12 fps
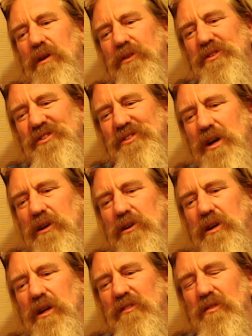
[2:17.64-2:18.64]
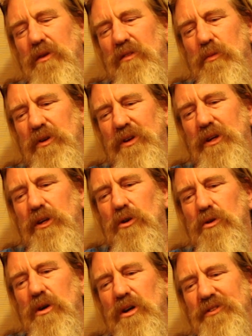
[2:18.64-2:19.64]
on Saturday, everybody would
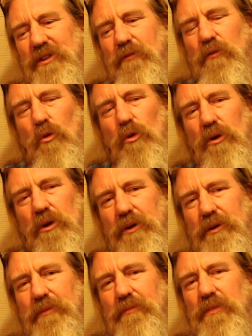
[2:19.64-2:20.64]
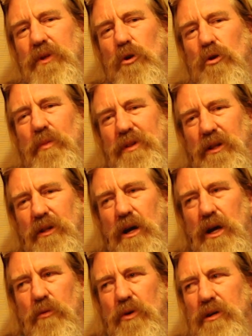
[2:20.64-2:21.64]
go hunting for, go up in the
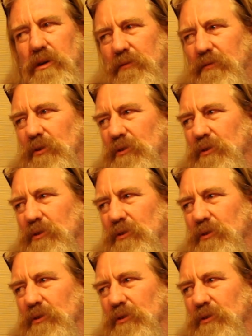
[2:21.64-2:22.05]
line, and we'd hoped